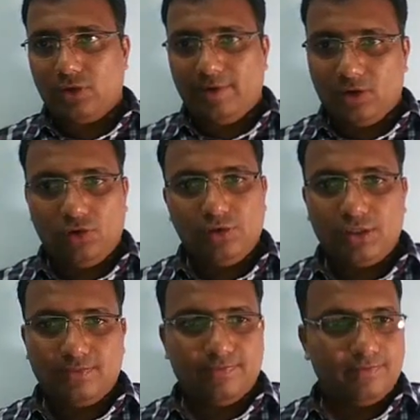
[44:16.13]
Okay,
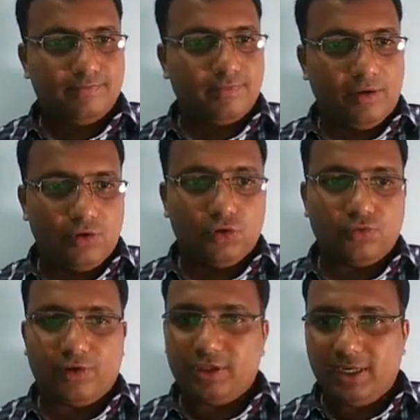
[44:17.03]
so I will
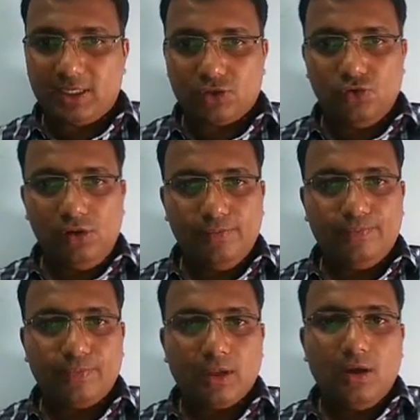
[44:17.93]
close. I'll go
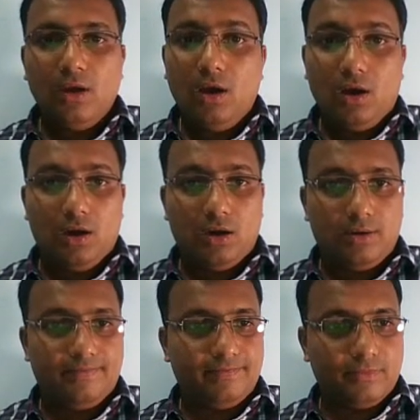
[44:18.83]
for the next
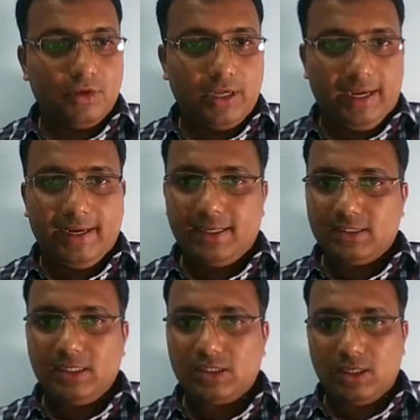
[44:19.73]

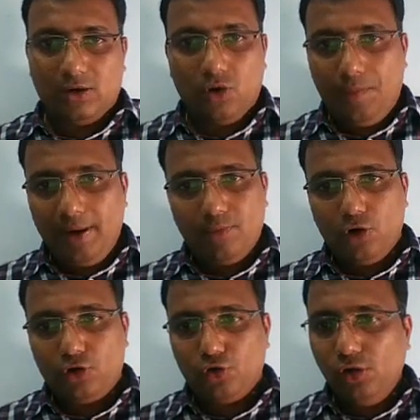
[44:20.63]
tool. Okay, next
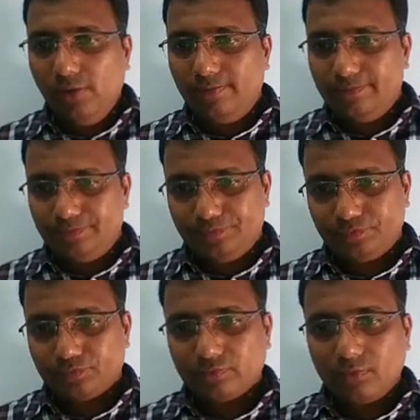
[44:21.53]
is OpenBoard
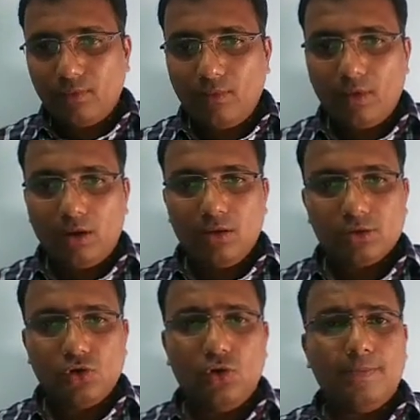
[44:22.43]
tool.
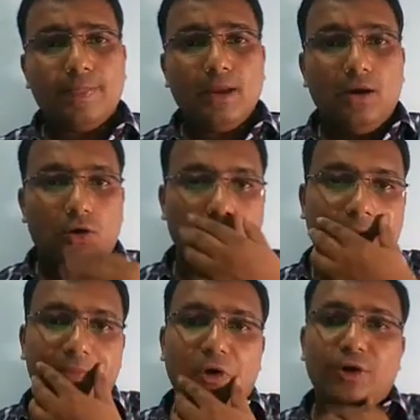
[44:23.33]

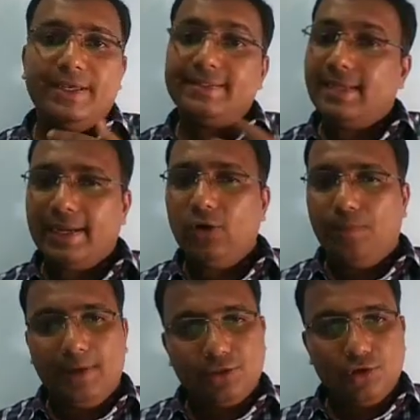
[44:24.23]
So
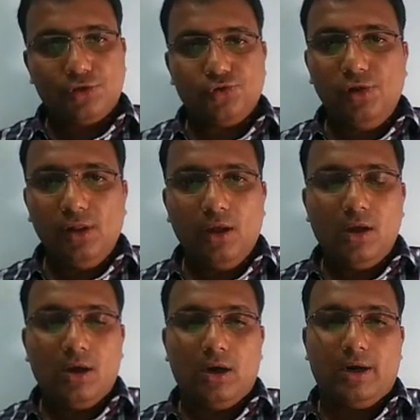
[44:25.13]
OpenBoard is again
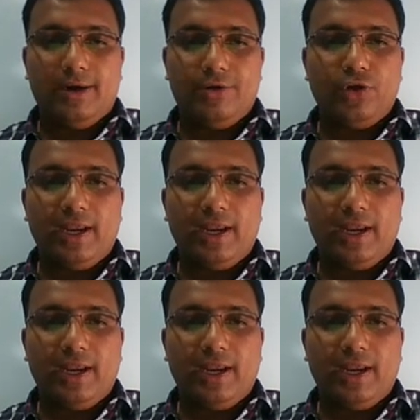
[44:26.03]
open source tool.